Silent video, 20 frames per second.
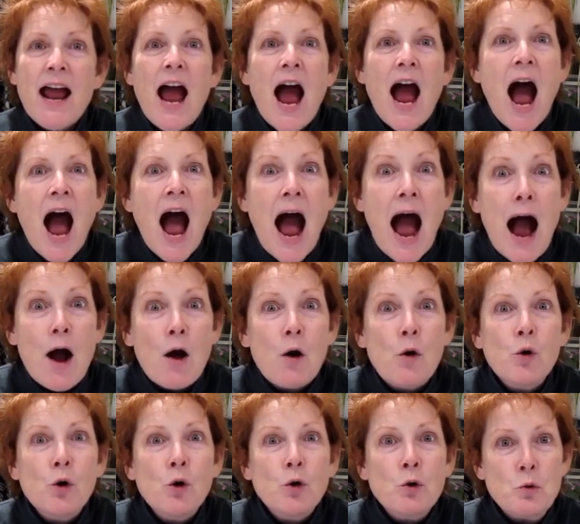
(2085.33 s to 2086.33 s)

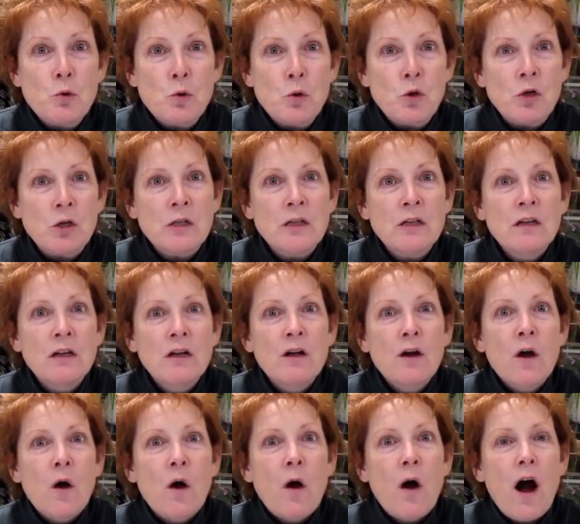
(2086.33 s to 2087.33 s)
How cool
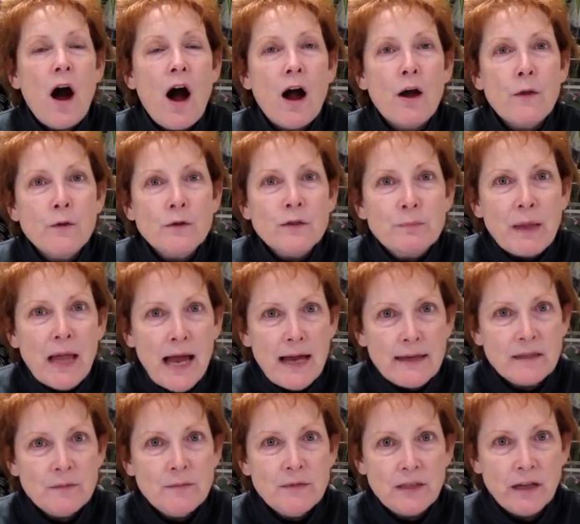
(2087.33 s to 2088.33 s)
are those
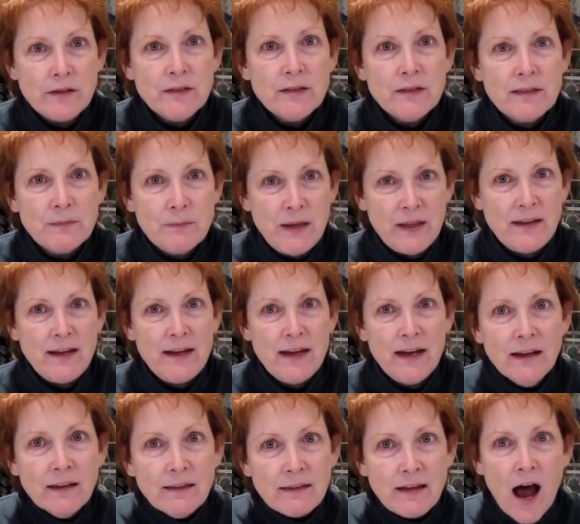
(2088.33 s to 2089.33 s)
blossoms on the
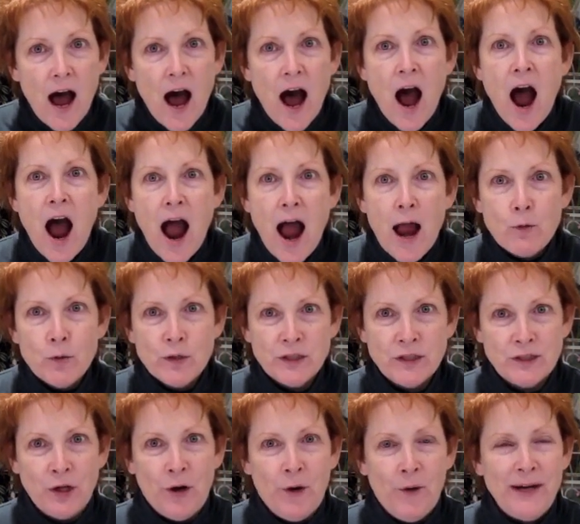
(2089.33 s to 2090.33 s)
Smithiantha? I was
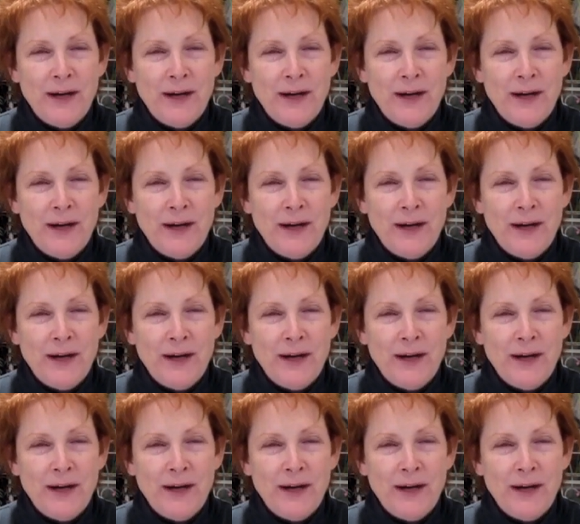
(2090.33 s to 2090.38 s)
so